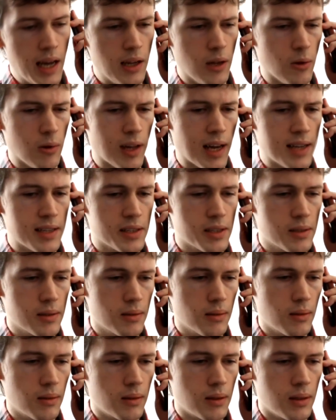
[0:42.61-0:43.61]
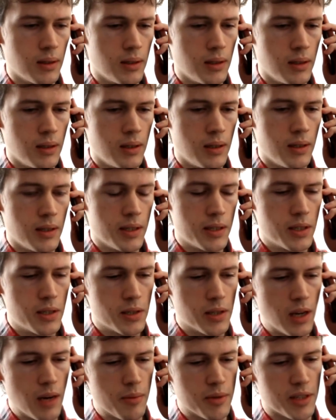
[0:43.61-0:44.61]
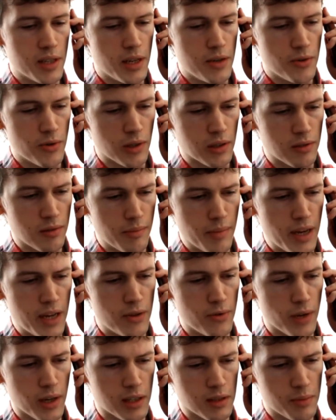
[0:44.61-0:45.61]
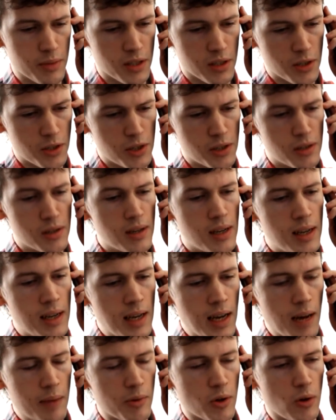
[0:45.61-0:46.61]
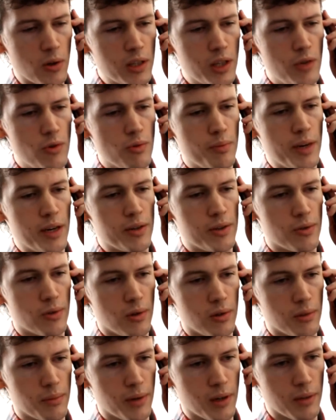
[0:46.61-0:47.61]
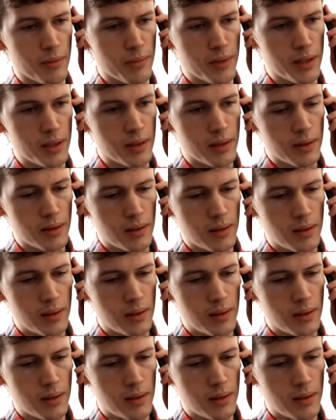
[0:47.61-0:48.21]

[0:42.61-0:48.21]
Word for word: Hello, Lasse. This is Thomas Hendricks from Hendricks Position. I'm calling you about your old apartment.